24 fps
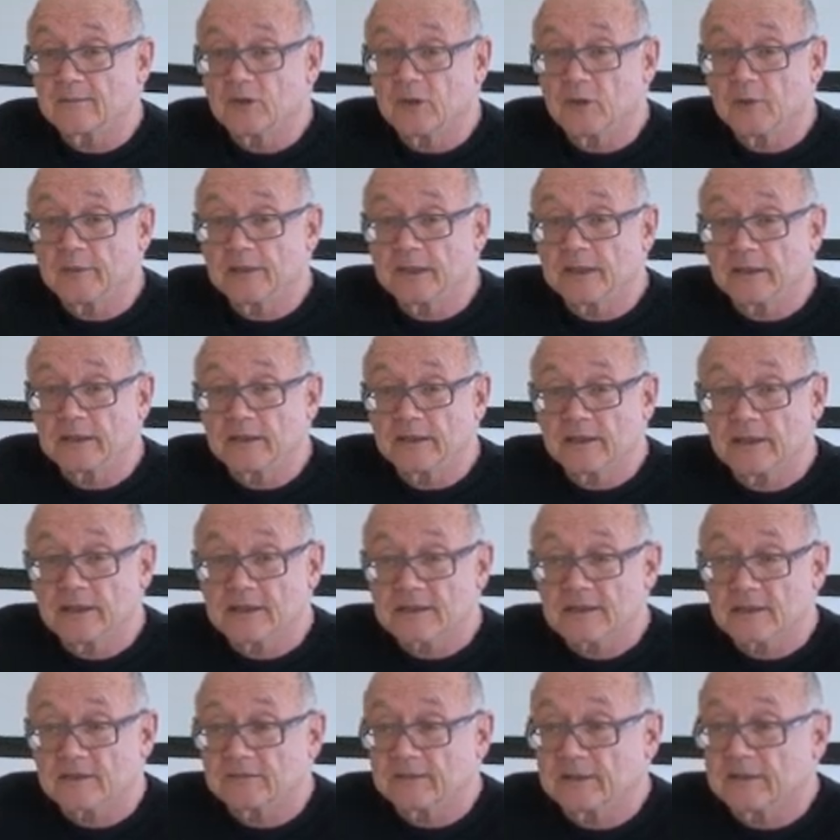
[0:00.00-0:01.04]
moment in
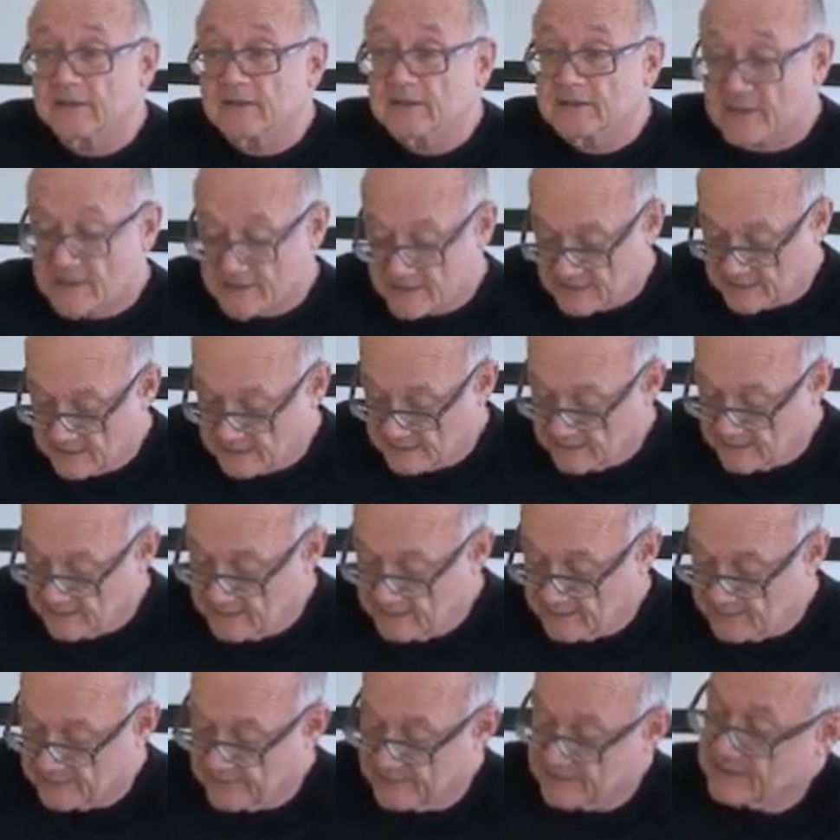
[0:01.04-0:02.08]
his career as a
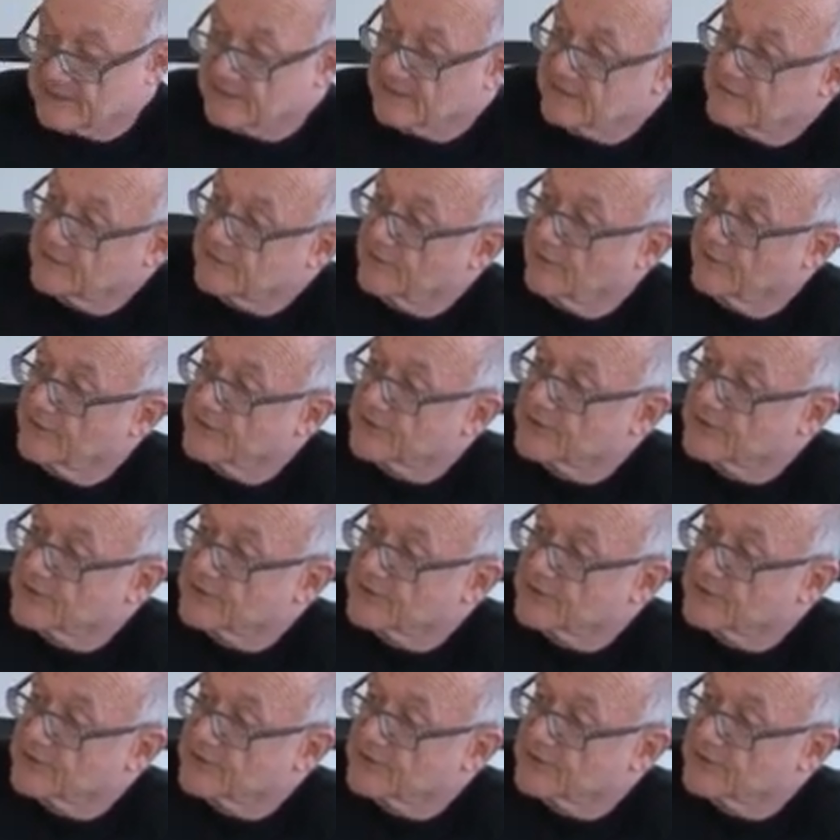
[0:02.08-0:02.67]
psychiatrist, so the